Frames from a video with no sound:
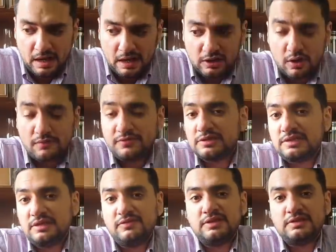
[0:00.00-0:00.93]
And
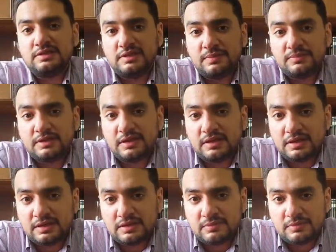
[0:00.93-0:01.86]
obviously when
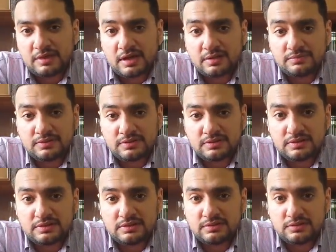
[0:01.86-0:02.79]
something becomes